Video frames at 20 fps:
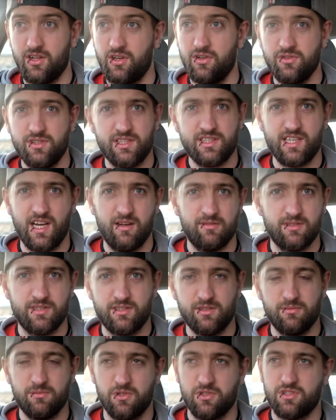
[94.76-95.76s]
loads of time to
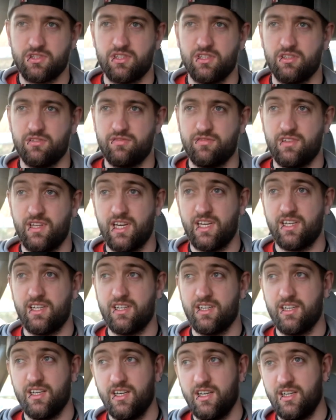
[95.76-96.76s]
do more stuff. Like,
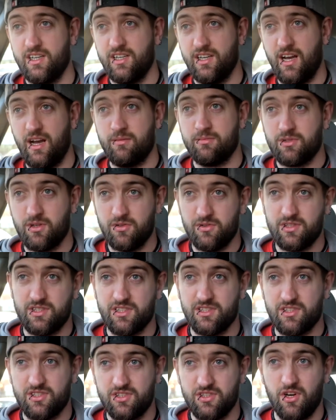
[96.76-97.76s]
I'm going to
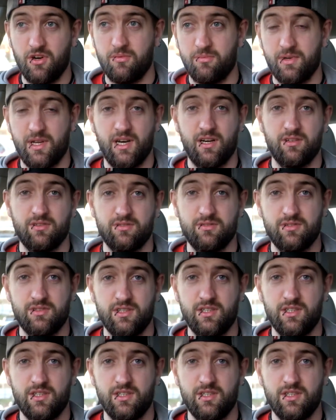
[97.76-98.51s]
the shop now.